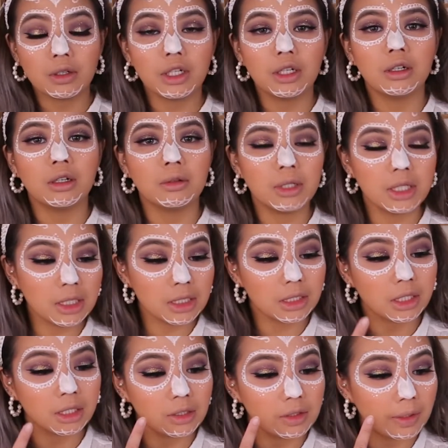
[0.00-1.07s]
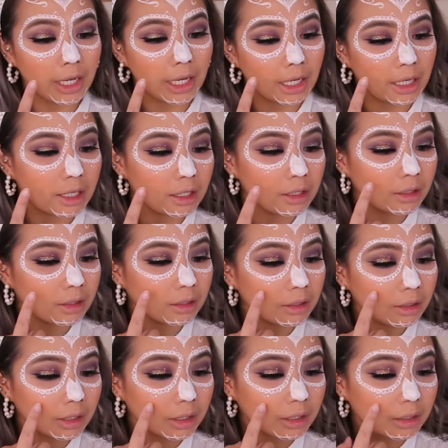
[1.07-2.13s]
I always like to add
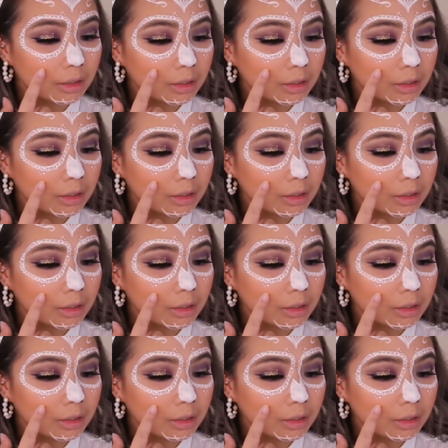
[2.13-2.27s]
like